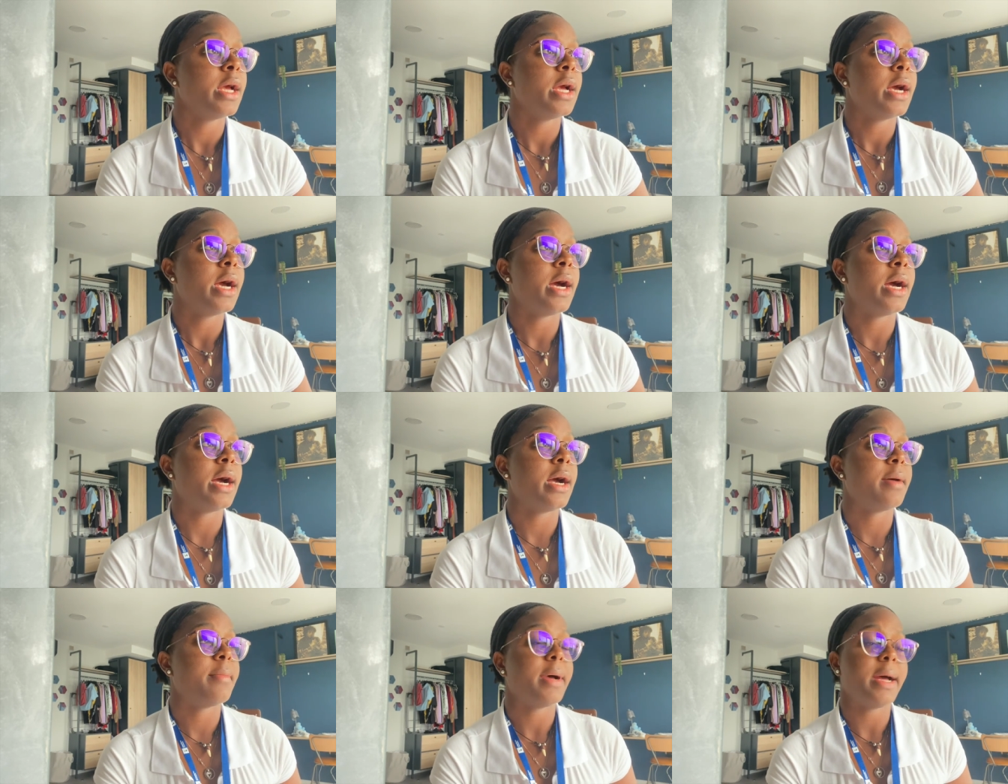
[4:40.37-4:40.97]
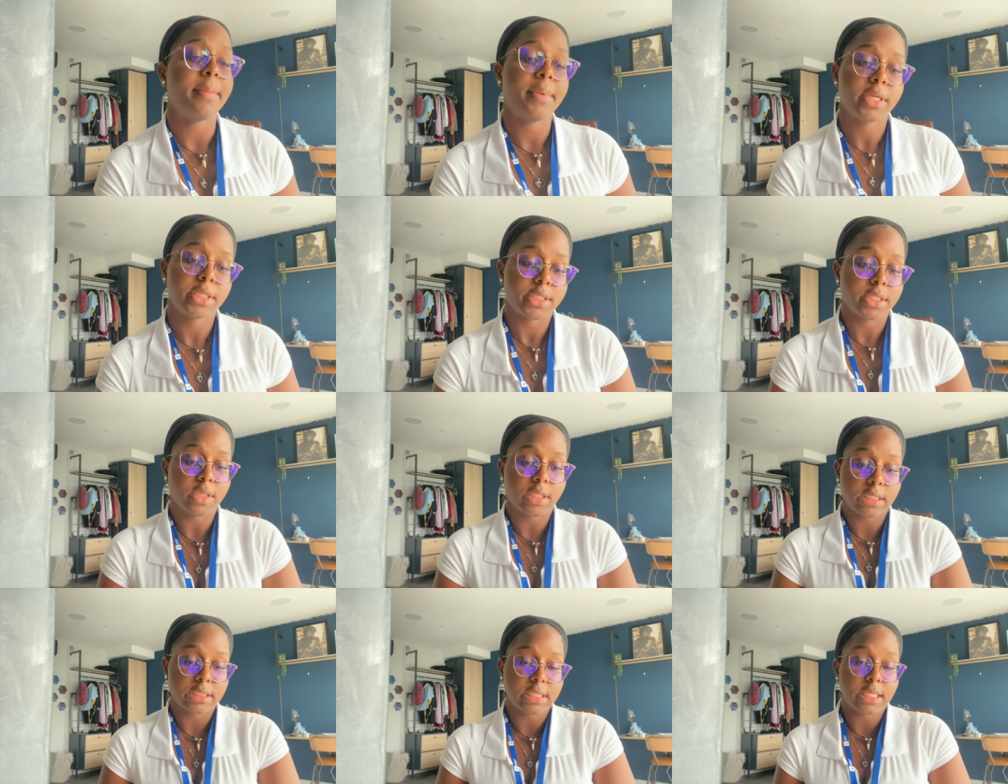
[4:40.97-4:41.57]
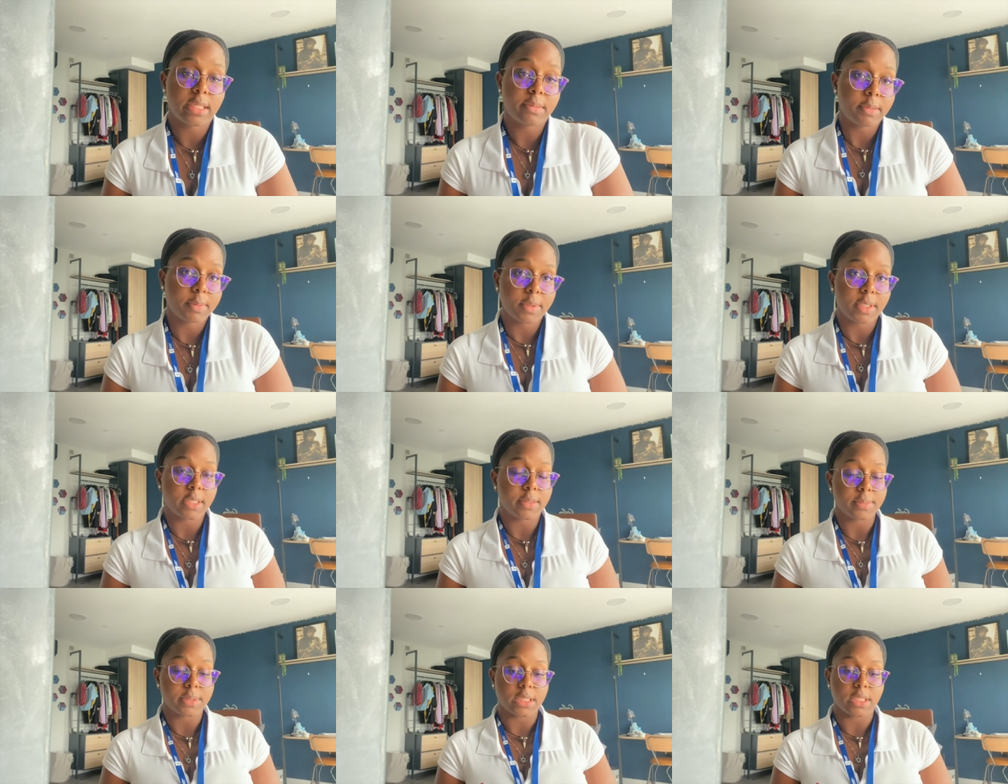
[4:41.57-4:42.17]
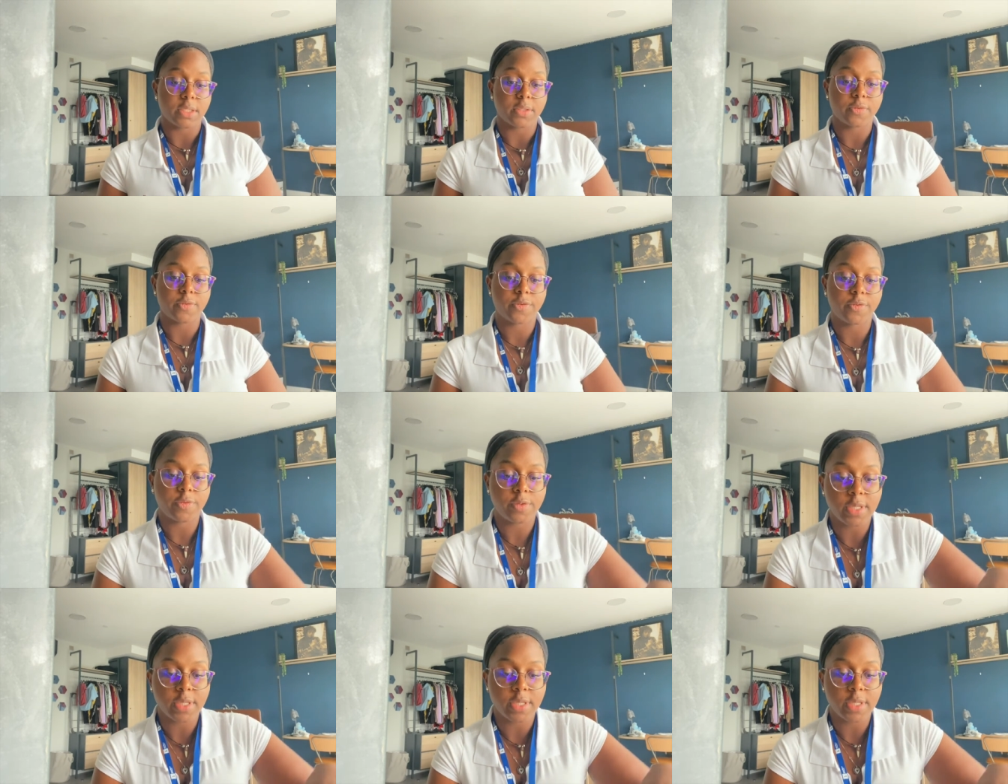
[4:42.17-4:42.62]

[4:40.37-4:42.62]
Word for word: Um, I'm honestly gonna tell them about themselves.